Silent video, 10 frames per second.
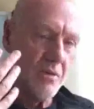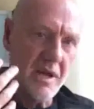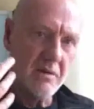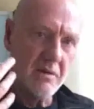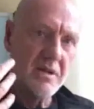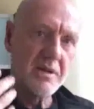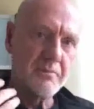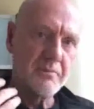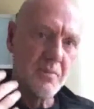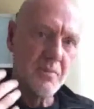all
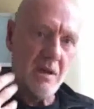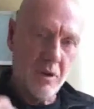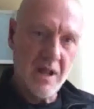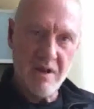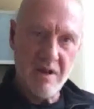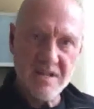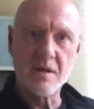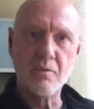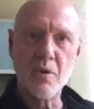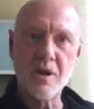our
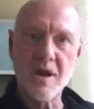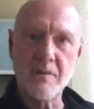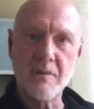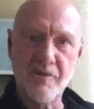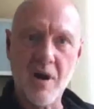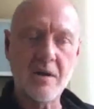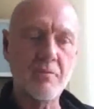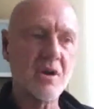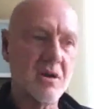intel work up front.